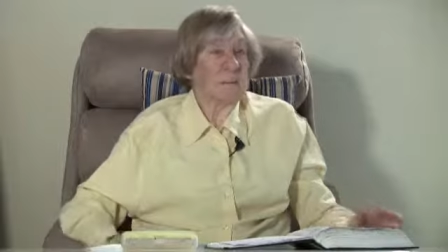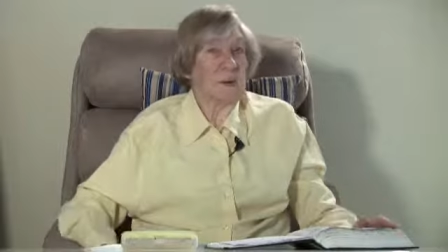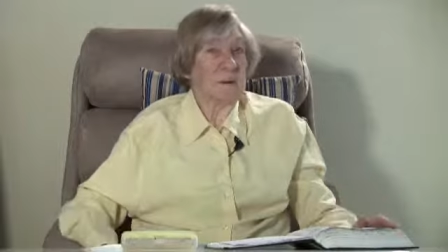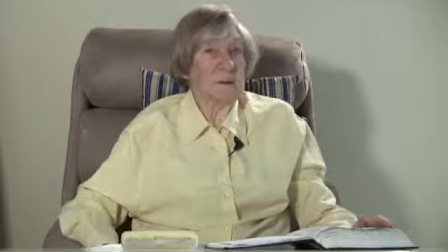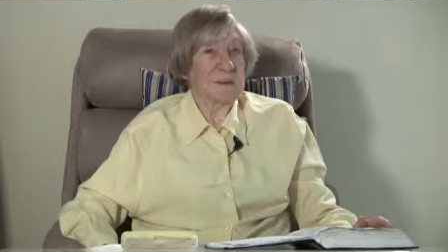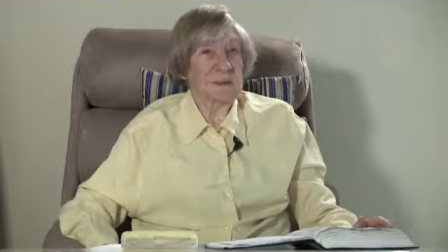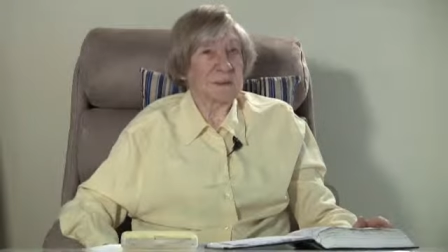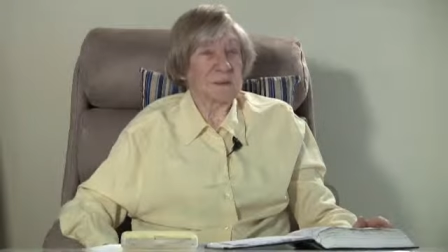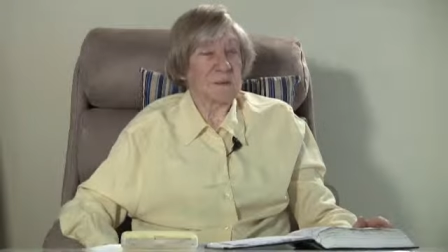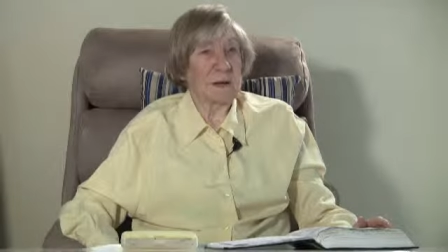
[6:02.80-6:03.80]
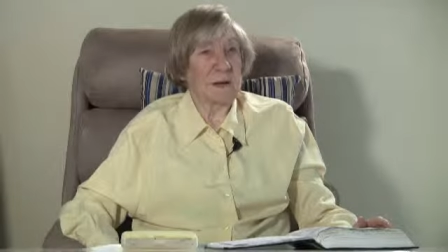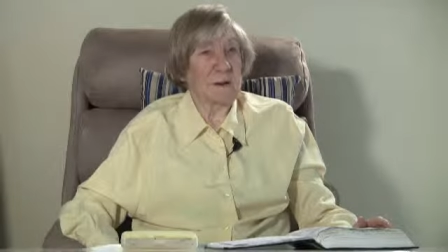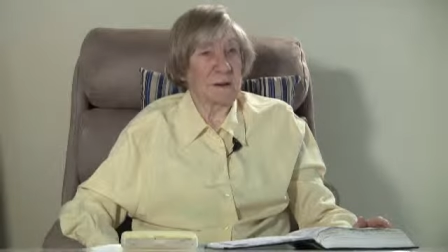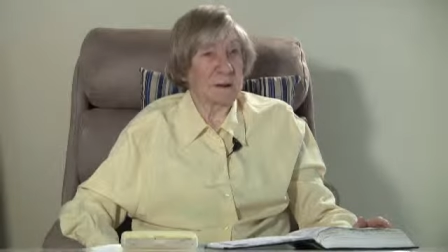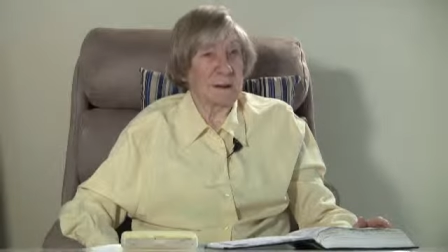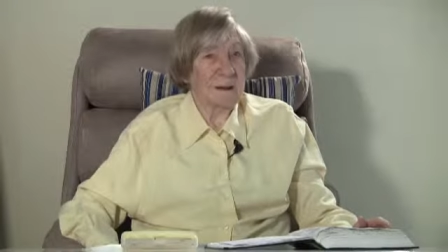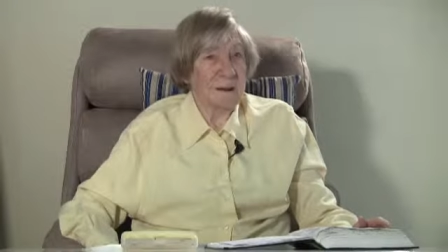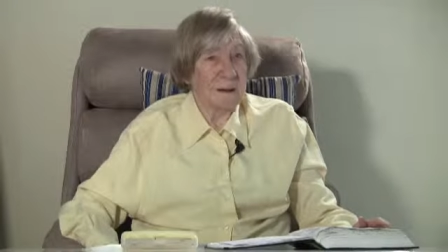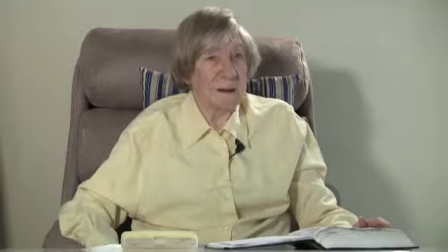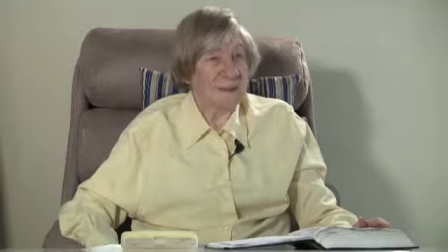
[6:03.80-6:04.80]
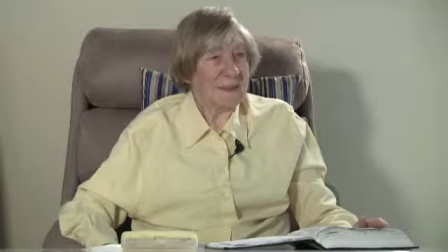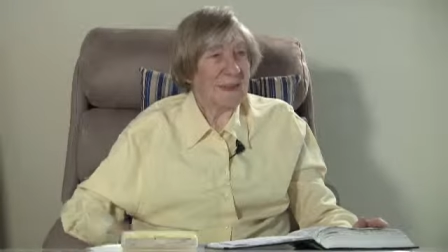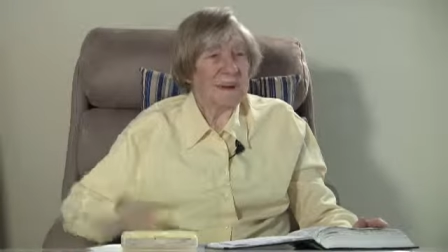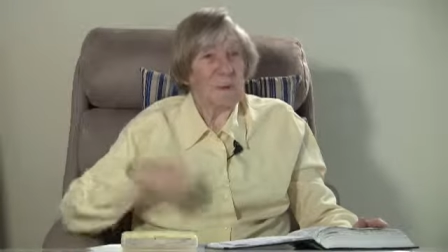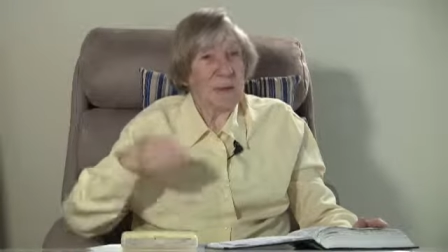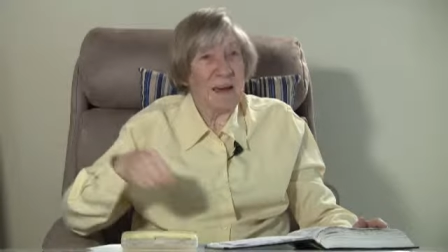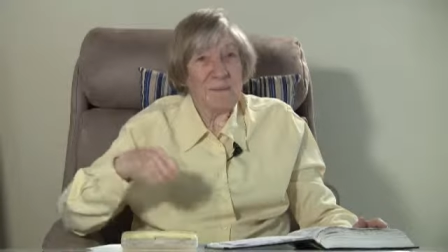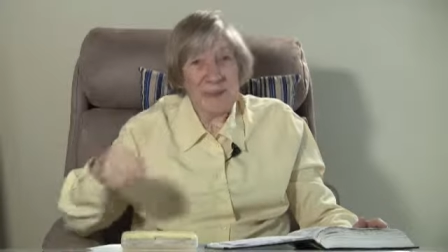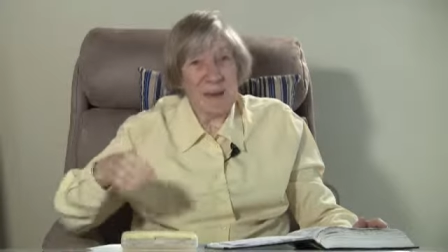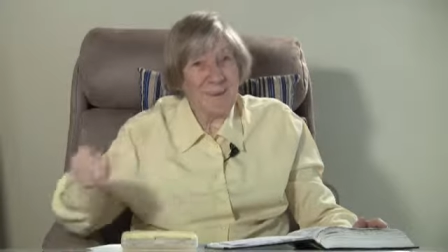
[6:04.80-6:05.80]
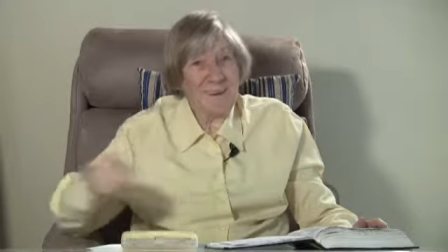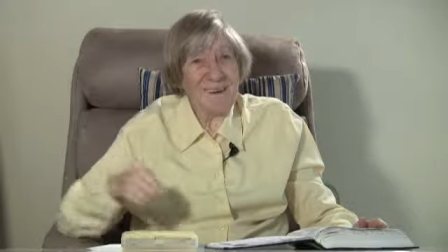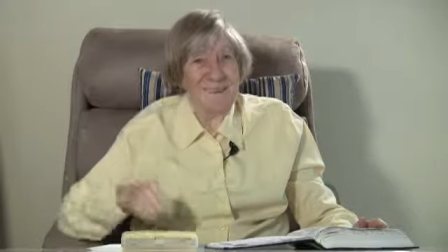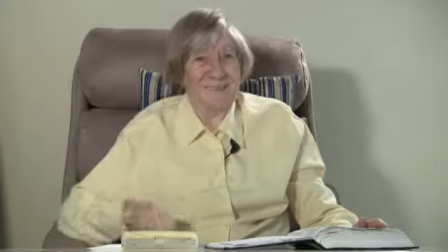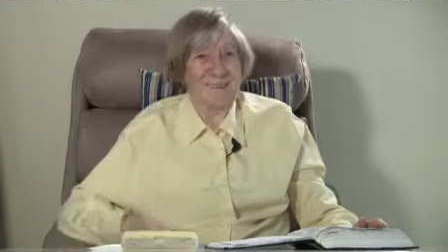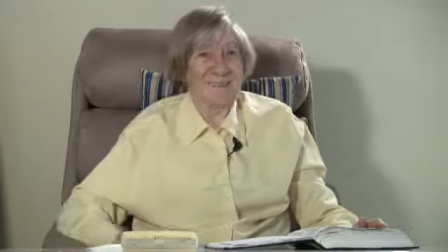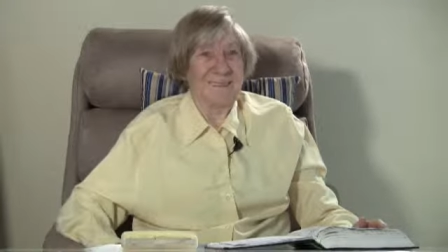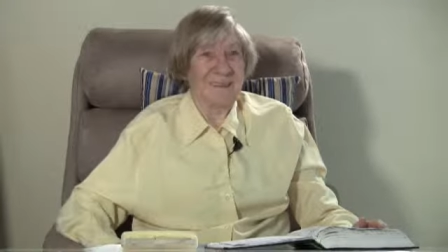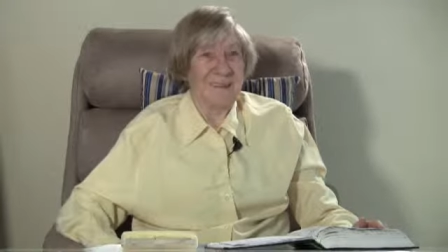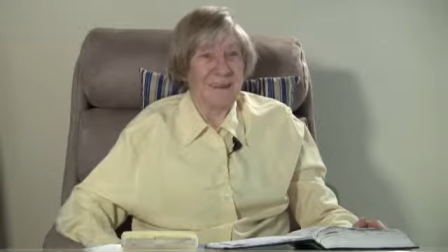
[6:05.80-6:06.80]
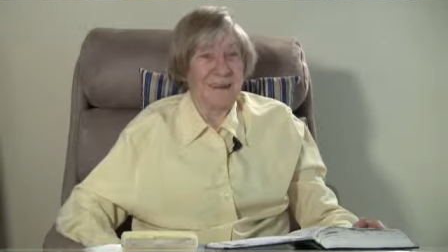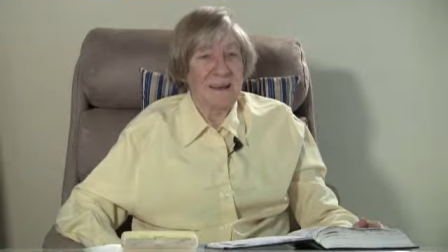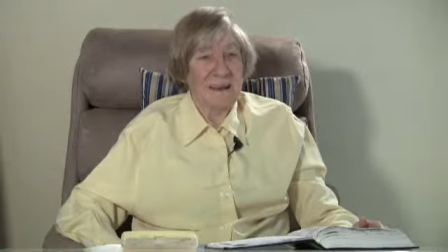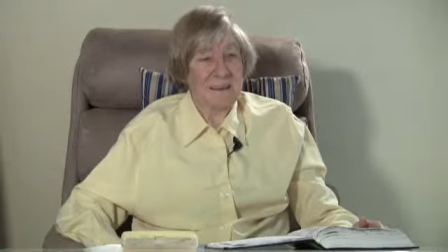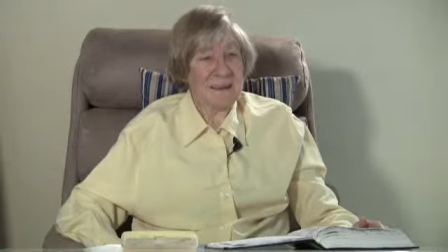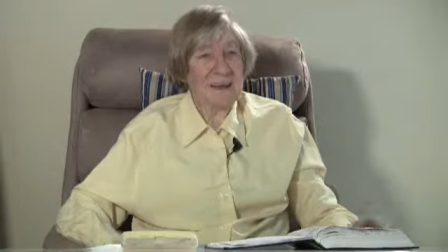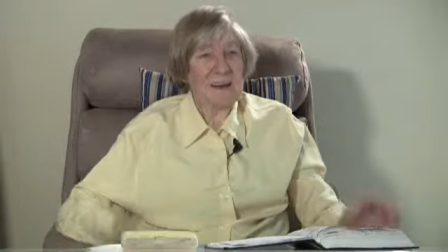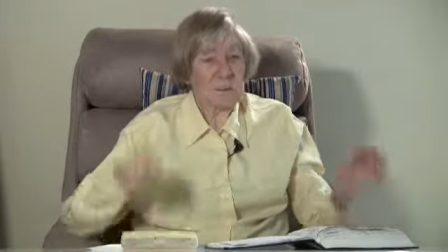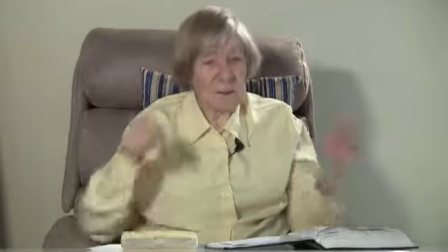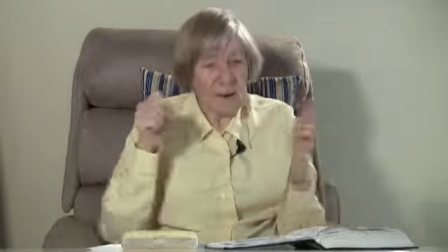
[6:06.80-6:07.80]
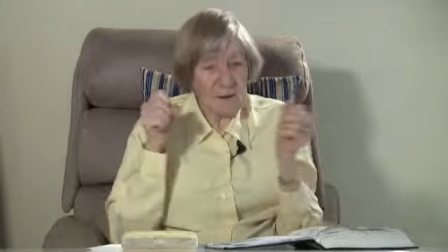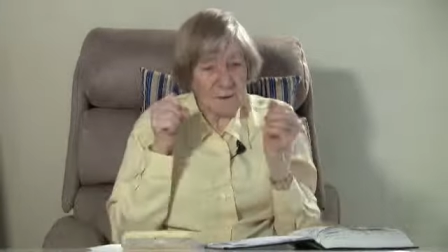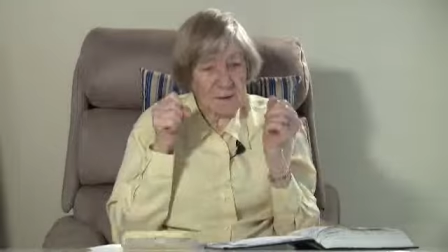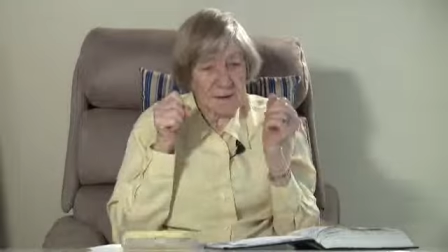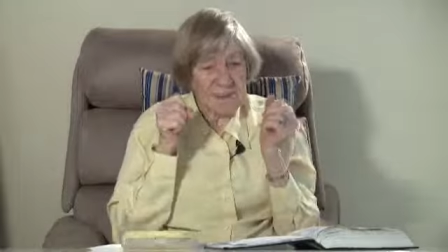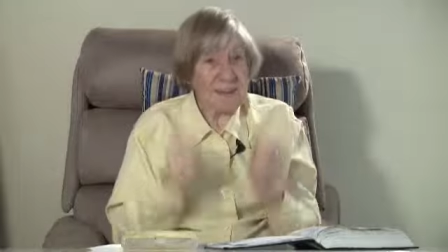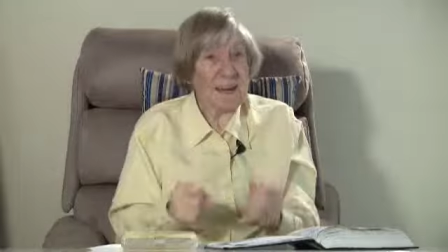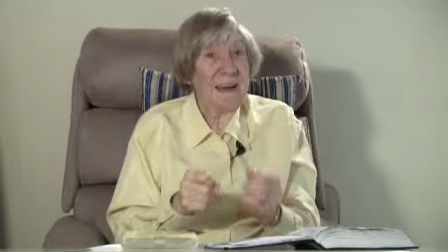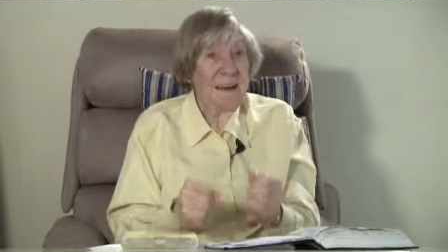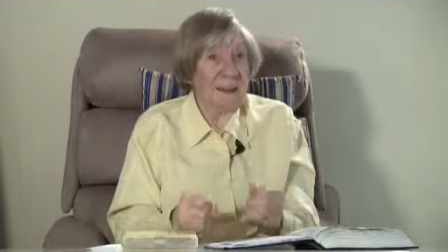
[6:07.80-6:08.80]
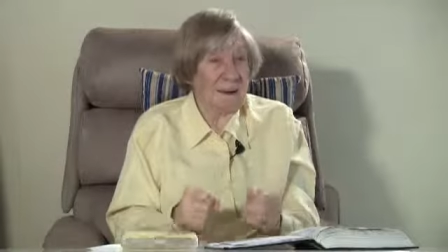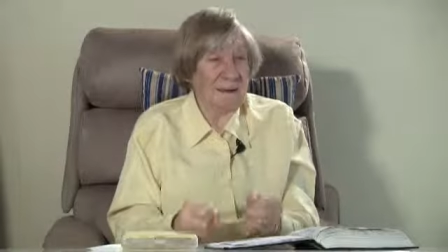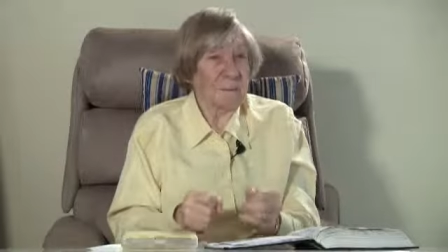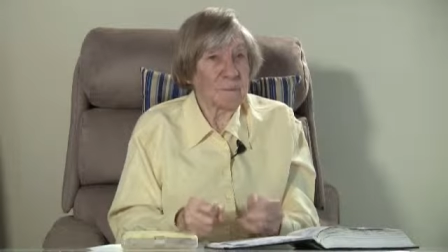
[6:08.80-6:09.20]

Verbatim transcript: experiences as we go on. The thing is, we have to go on. The thing is, we have to dare.